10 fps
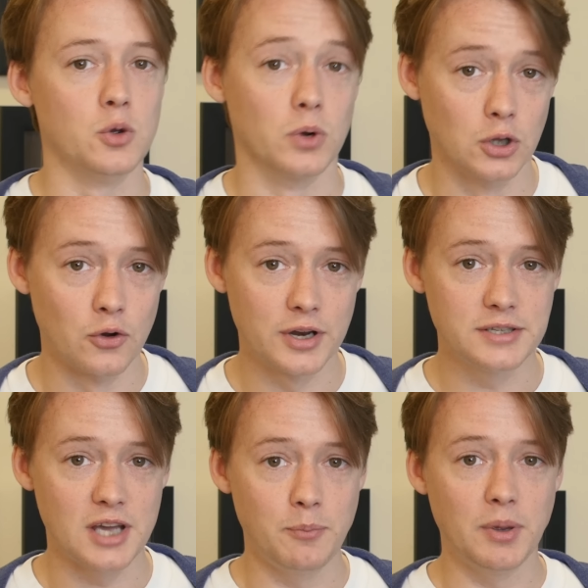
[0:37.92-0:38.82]
you were
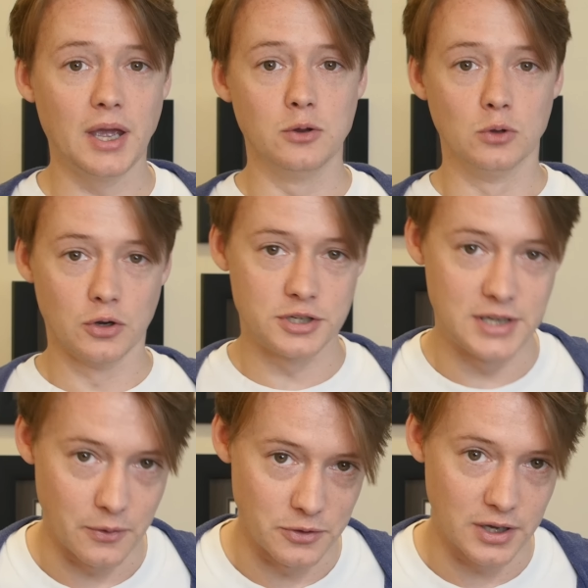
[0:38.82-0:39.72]
learning typing and you looked
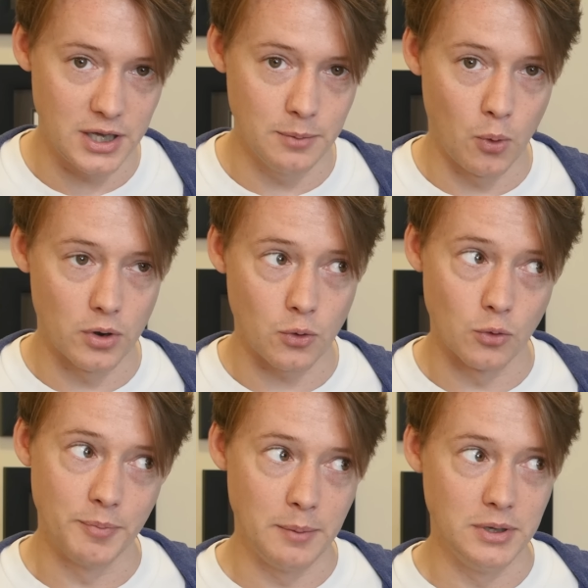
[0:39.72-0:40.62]
down at the keyboard,
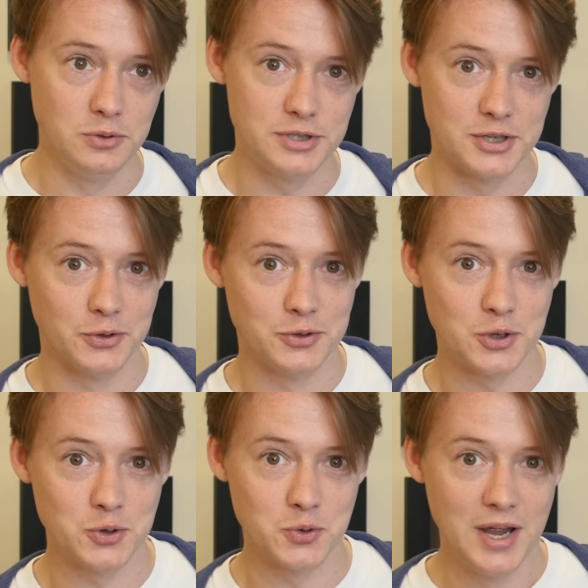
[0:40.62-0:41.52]
or maybe you still
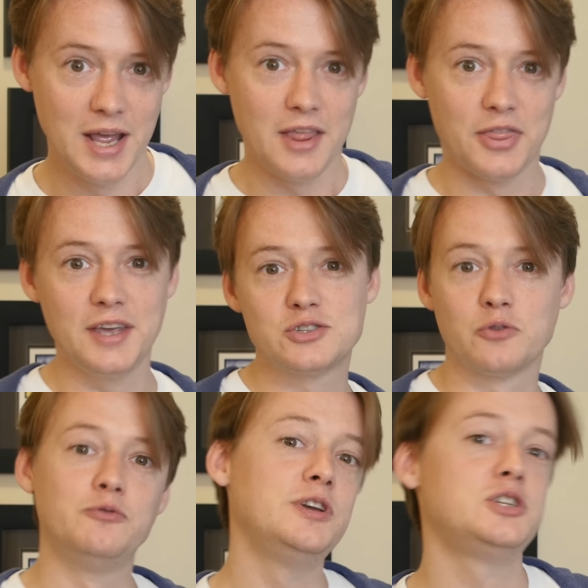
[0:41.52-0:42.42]
do, Things are
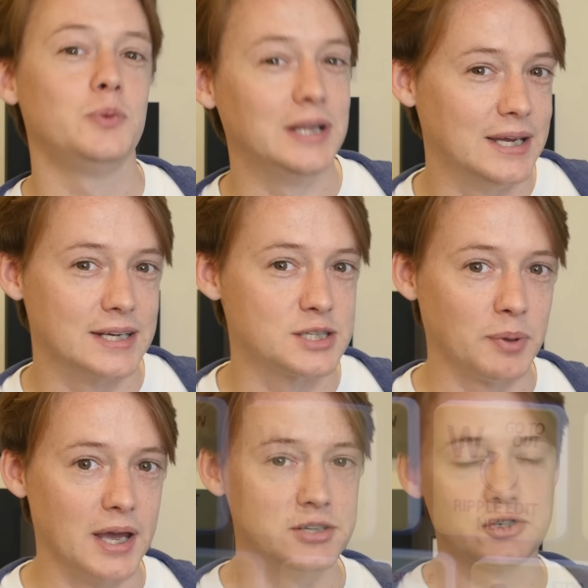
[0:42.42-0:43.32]
visually
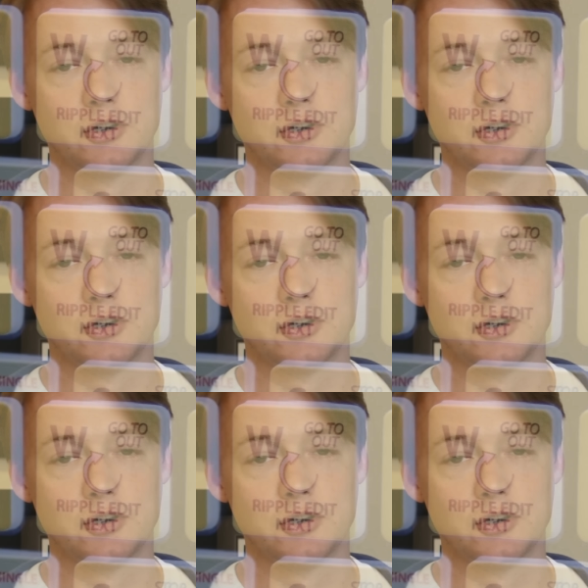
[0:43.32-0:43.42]
explained so